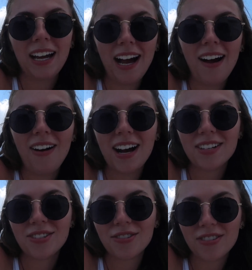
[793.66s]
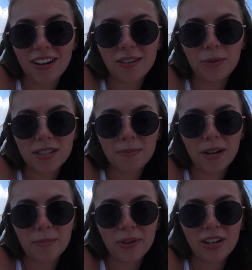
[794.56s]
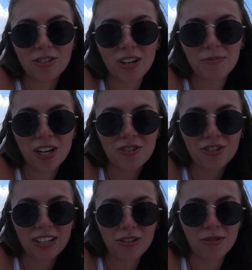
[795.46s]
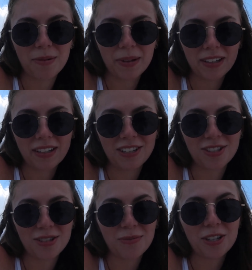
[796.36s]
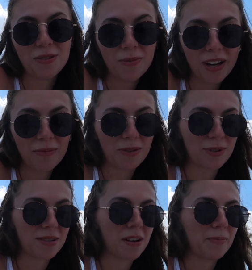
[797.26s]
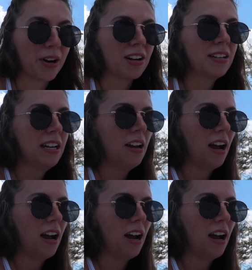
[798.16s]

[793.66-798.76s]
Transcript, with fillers: How has your non-Once Upon a Bron job changed your schedule and ability to do what you want with Once Upon a Bron?